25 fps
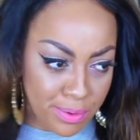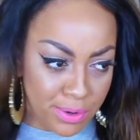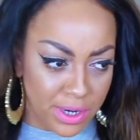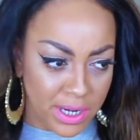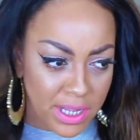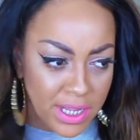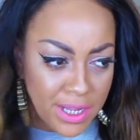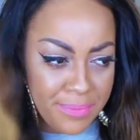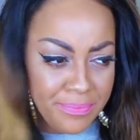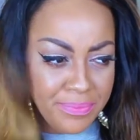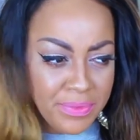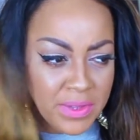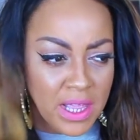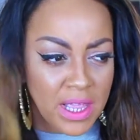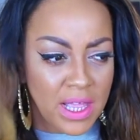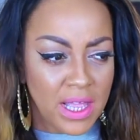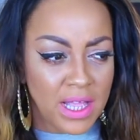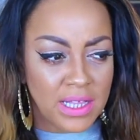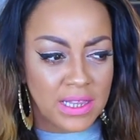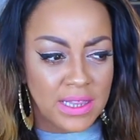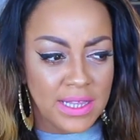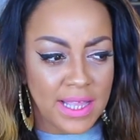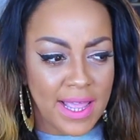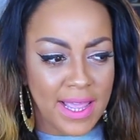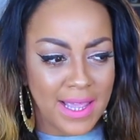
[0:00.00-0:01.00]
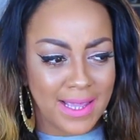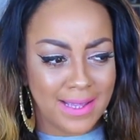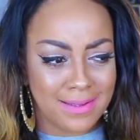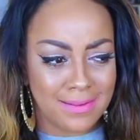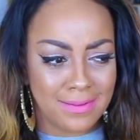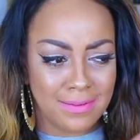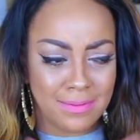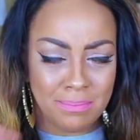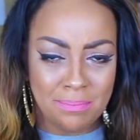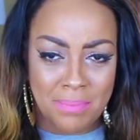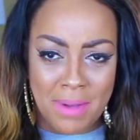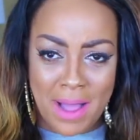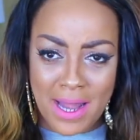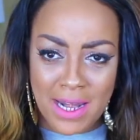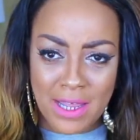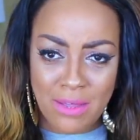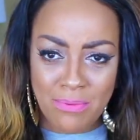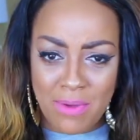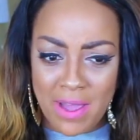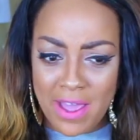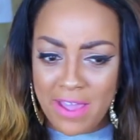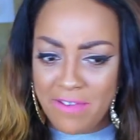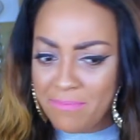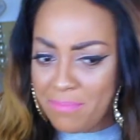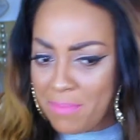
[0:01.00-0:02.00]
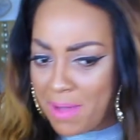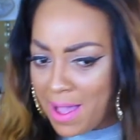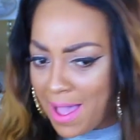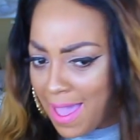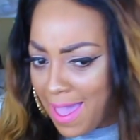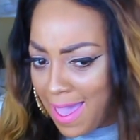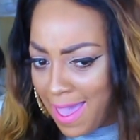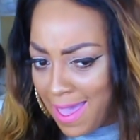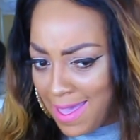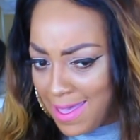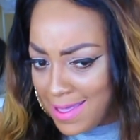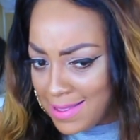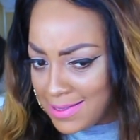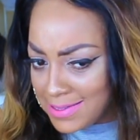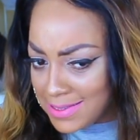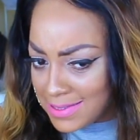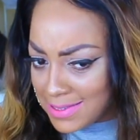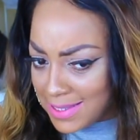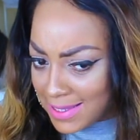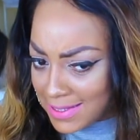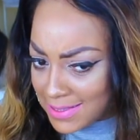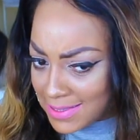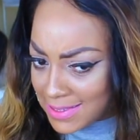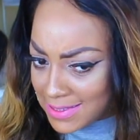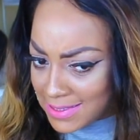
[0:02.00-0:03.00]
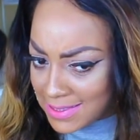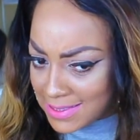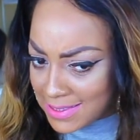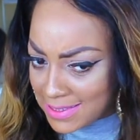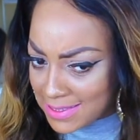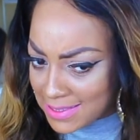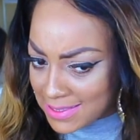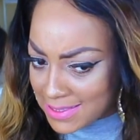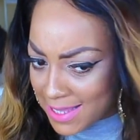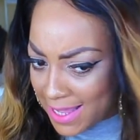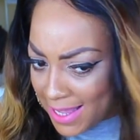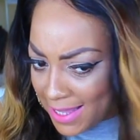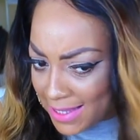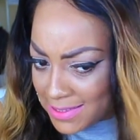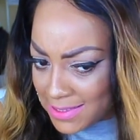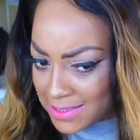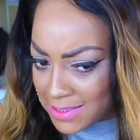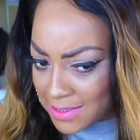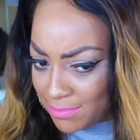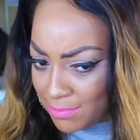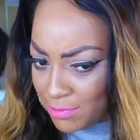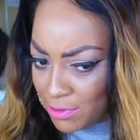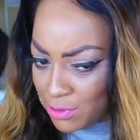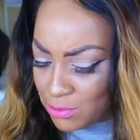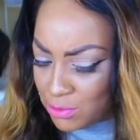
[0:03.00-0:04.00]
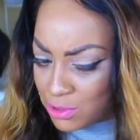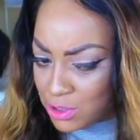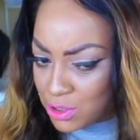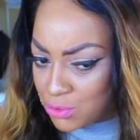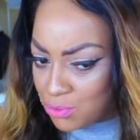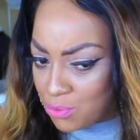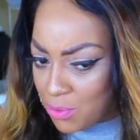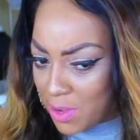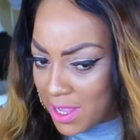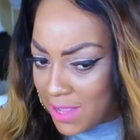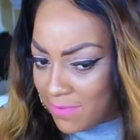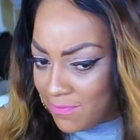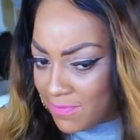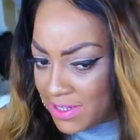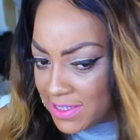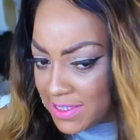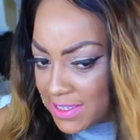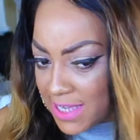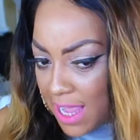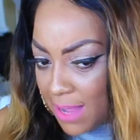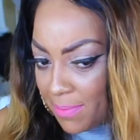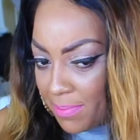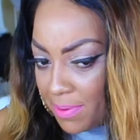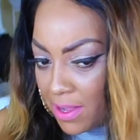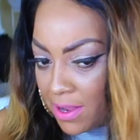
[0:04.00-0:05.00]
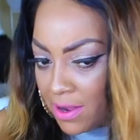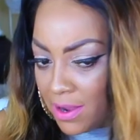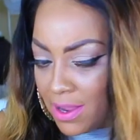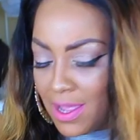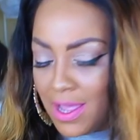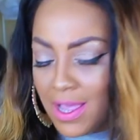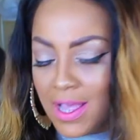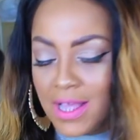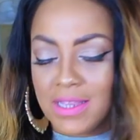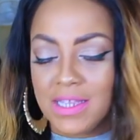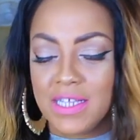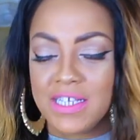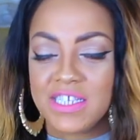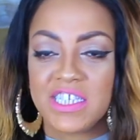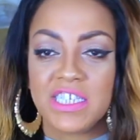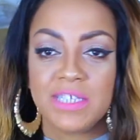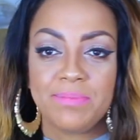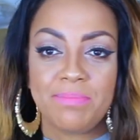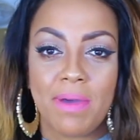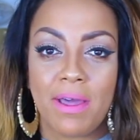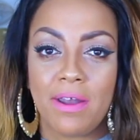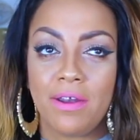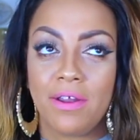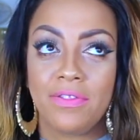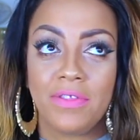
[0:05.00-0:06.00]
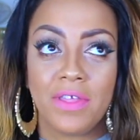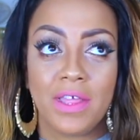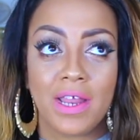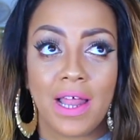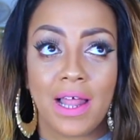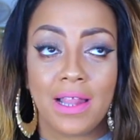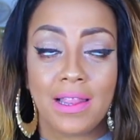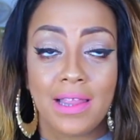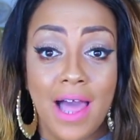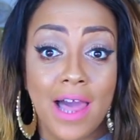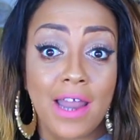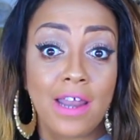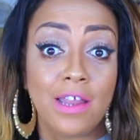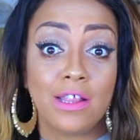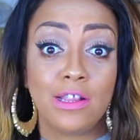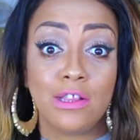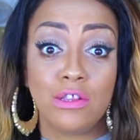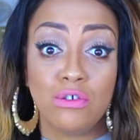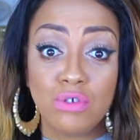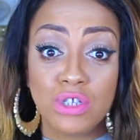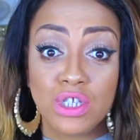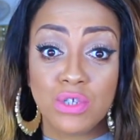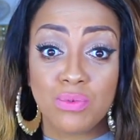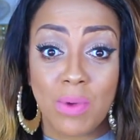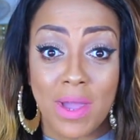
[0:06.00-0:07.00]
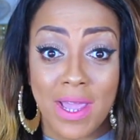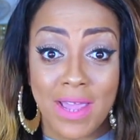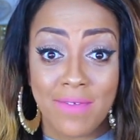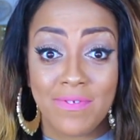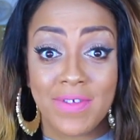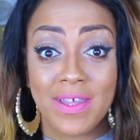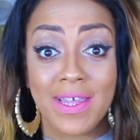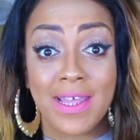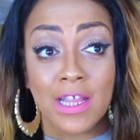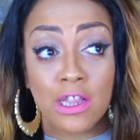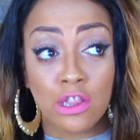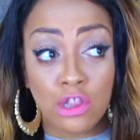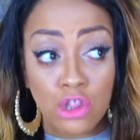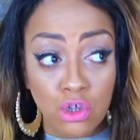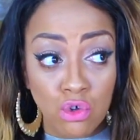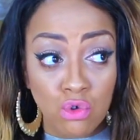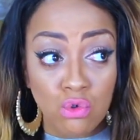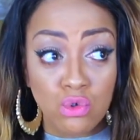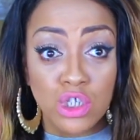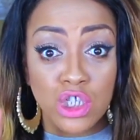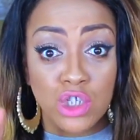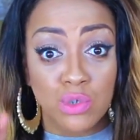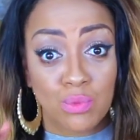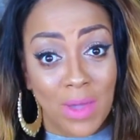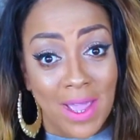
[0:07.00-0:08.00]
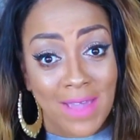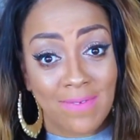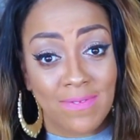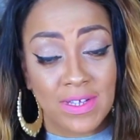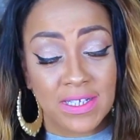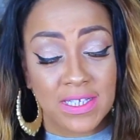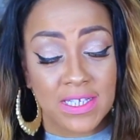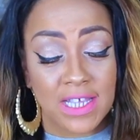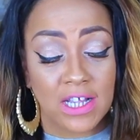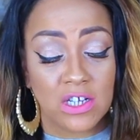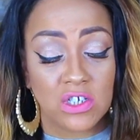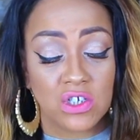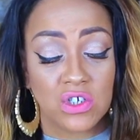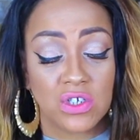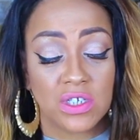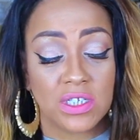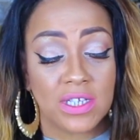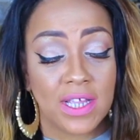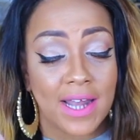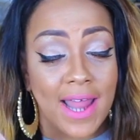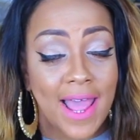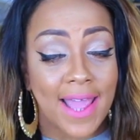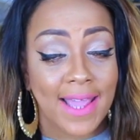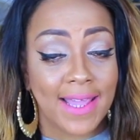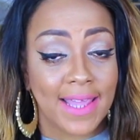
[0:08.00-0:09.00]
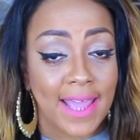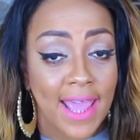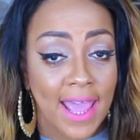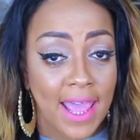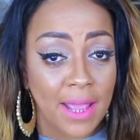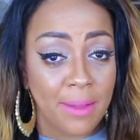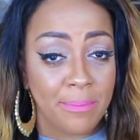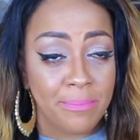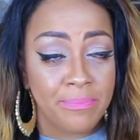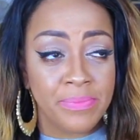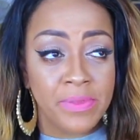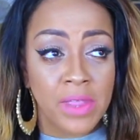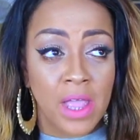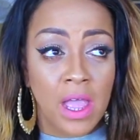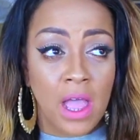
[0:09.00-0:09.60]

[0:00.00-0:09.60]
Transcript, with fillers: pretty. like body wave my ass. Like this is like some loose wavy type hair. This is better than a lot of loose wavy loose wavy textures that I get,